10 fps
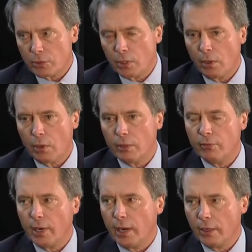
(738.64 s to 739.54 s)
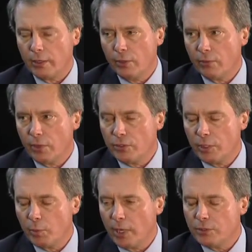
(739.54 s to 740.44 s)
all of our university
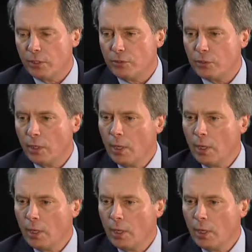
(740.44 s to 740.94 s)
presidents,